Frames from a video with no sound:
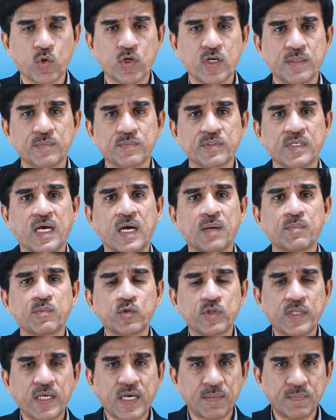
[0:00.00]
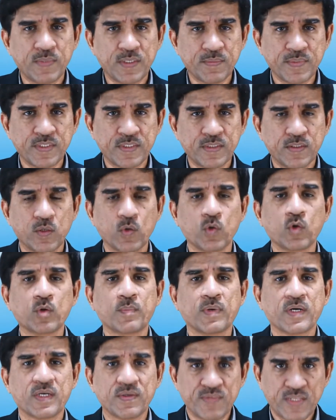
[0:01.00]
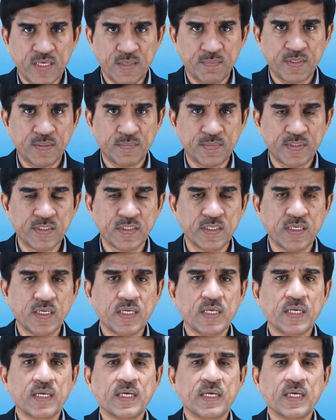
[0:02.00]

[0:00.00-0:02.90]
limbs up to the abdomen, lower part of the abdomen